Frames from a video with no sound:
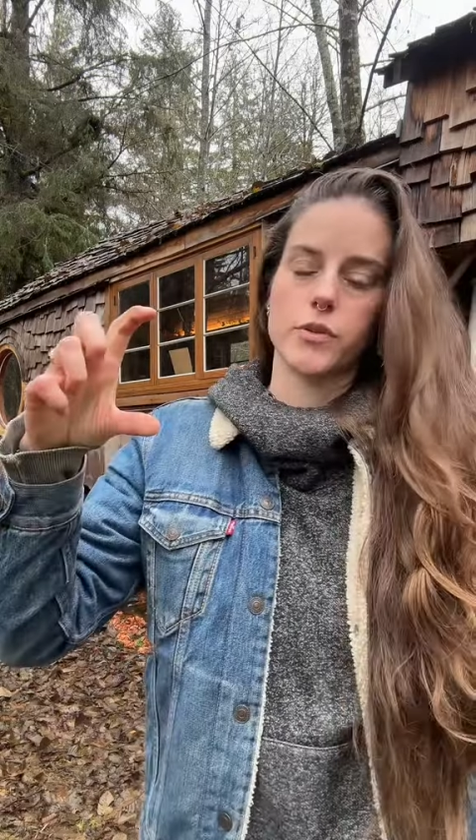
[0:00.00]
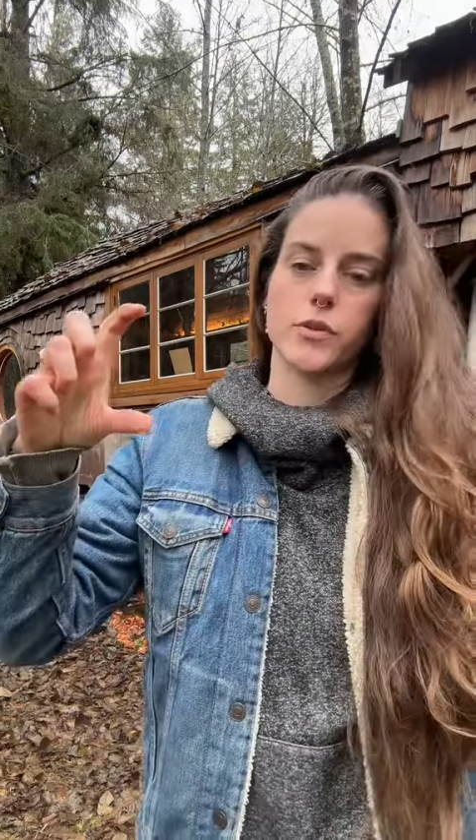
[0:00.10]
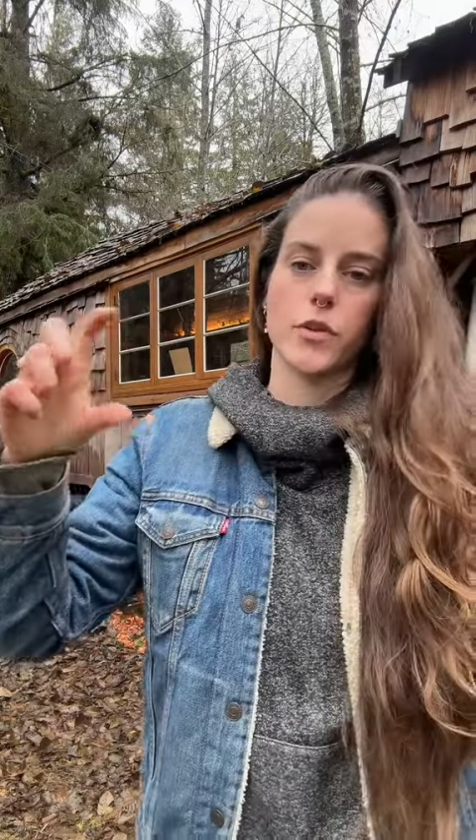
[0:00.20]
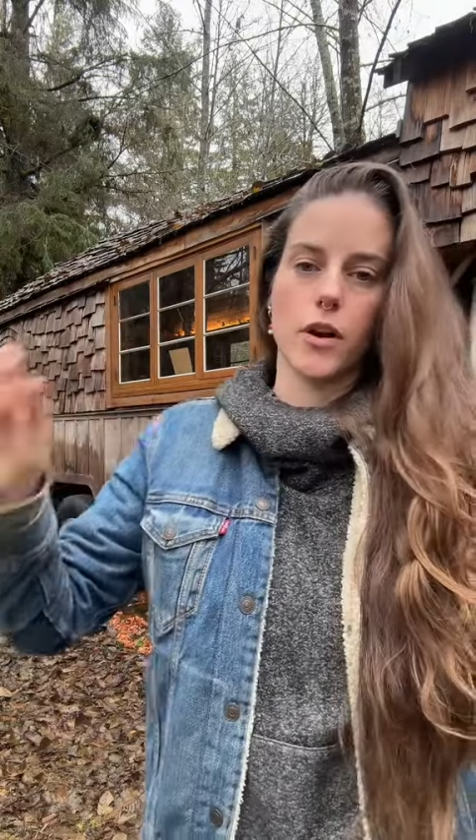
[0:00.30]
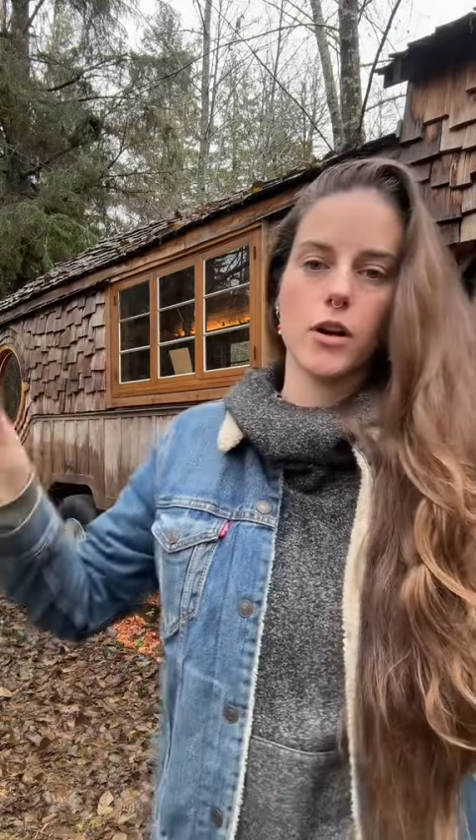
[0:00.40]

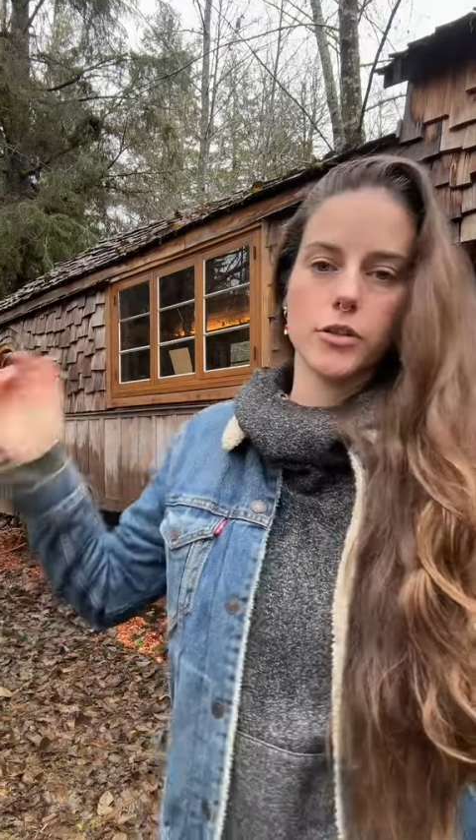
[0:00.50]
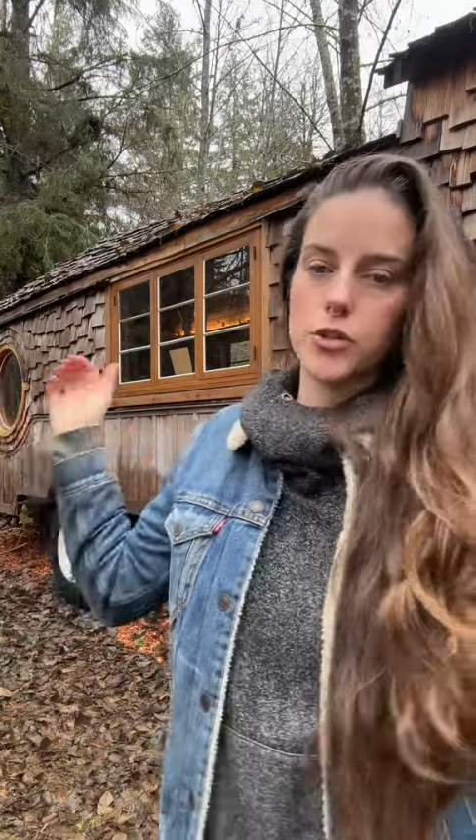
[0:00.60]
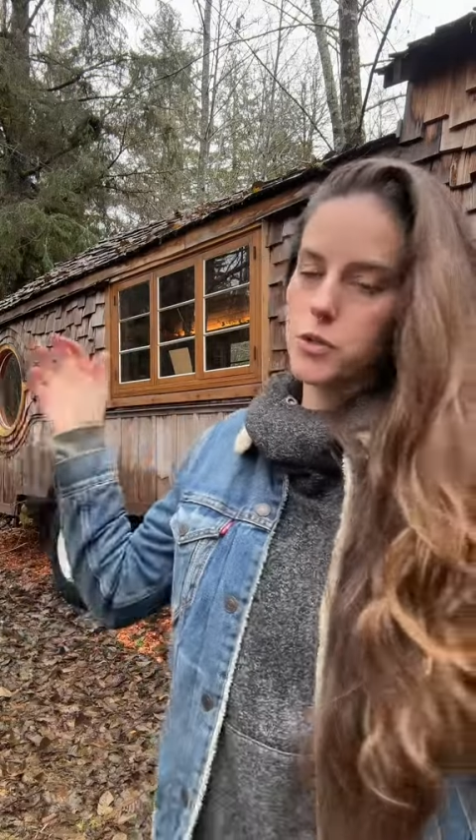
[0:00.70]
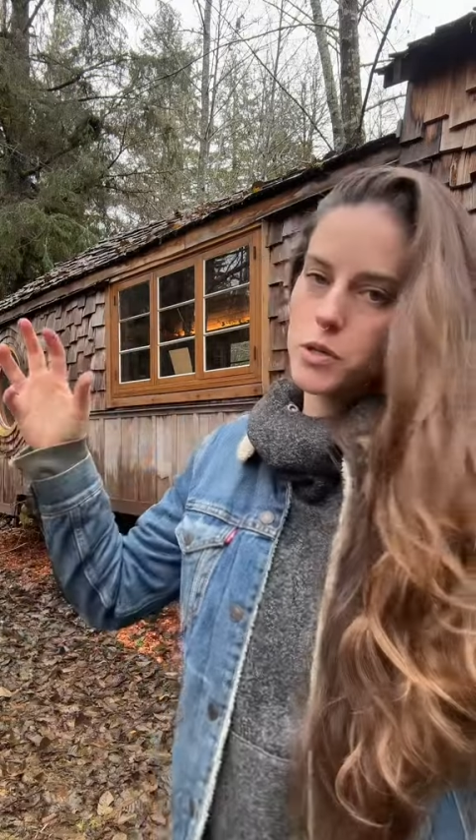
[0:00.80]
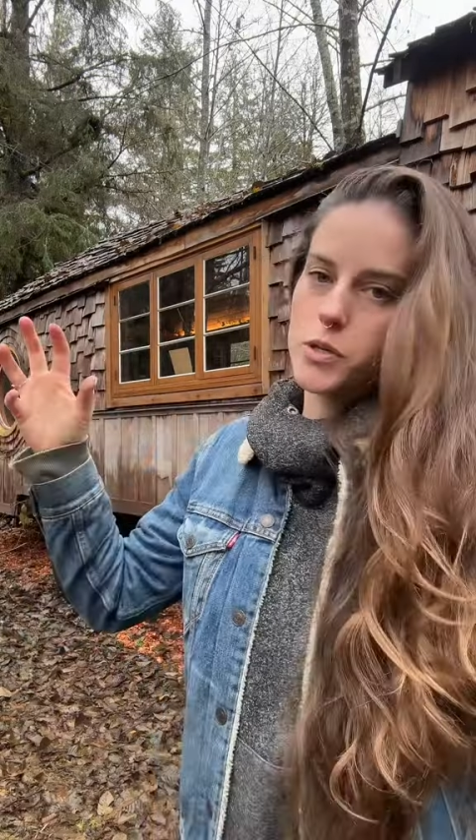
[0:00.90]
So they're all
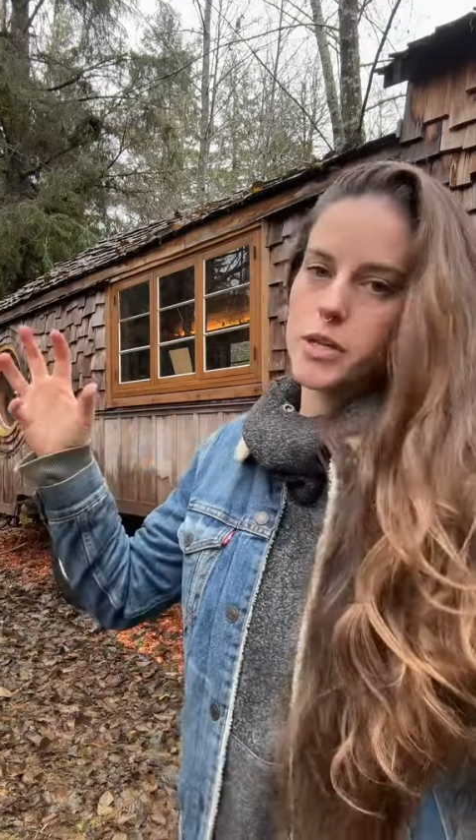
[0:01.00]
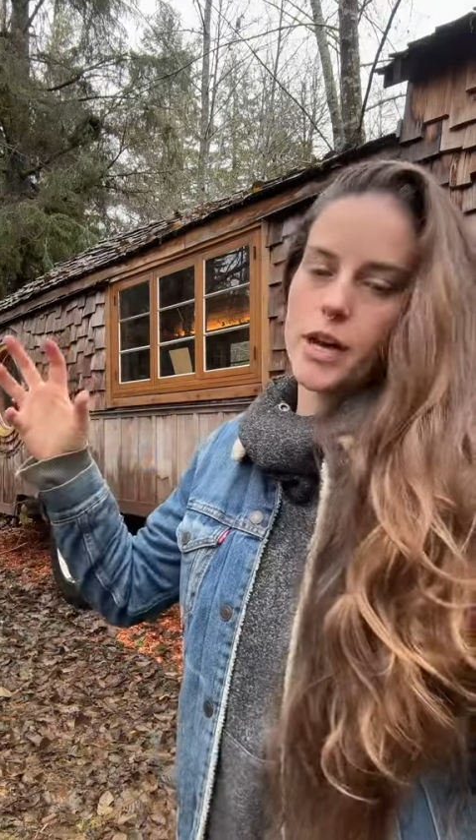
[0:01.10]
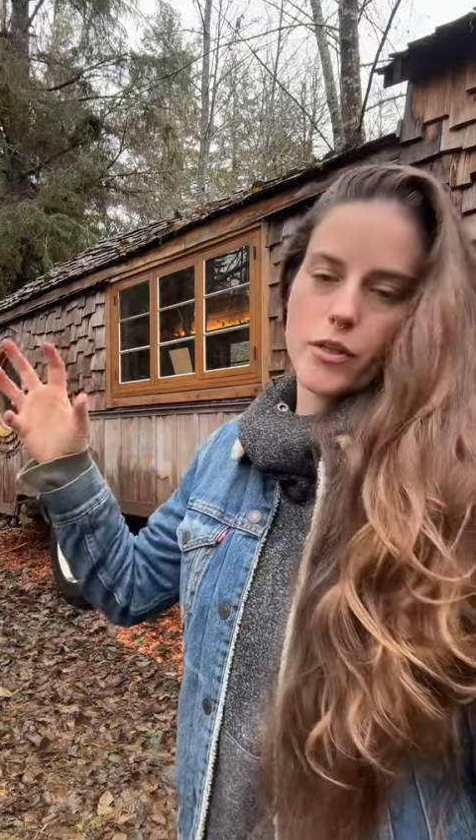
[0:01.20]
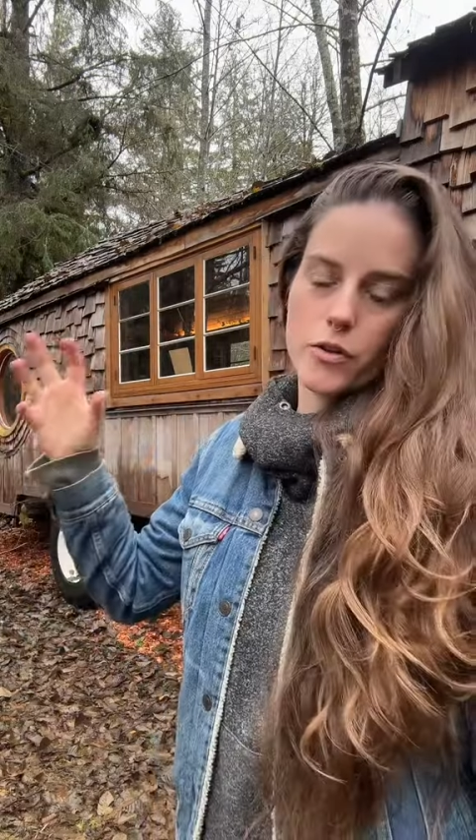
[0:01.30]
screwed together.